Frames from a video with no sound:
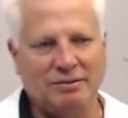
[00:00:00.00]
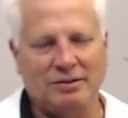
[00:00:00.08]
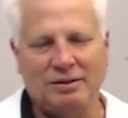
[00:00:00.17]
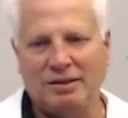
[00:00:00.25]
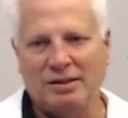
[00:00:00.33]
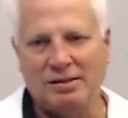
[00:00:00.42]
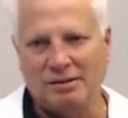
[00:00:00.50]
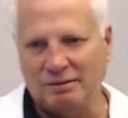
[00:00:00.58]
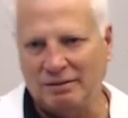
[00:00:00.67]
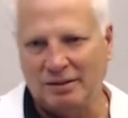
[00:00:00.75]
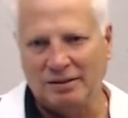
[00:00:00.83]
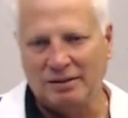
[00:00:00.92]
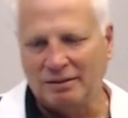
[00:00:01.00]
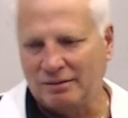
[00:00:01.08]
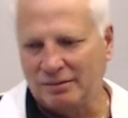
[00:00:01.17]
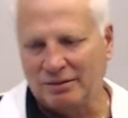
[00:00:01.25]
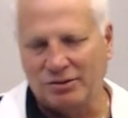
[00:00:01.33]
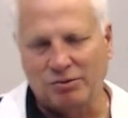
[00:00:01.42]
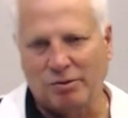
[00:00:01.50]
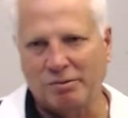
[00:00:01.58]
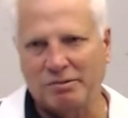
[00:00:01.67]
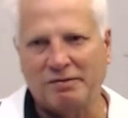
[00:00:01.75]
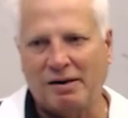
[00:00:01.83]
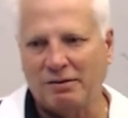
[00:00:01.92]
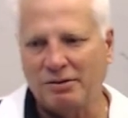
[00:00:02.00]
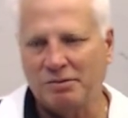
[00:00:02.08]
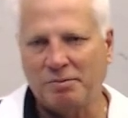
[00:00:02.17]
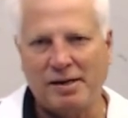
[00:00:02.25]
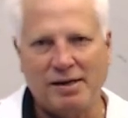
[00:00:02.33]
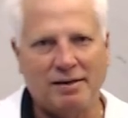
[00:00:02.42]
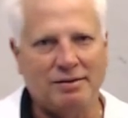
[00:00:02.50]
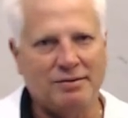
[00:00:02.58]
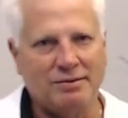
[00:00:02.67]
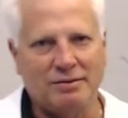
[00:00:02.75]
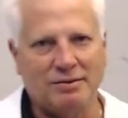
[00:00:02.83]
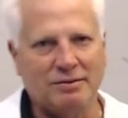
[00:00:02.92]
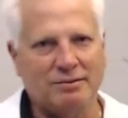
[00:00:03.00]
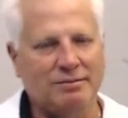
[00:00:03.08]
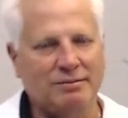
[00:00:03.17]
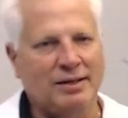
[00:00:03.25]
and the storms follow those paths, and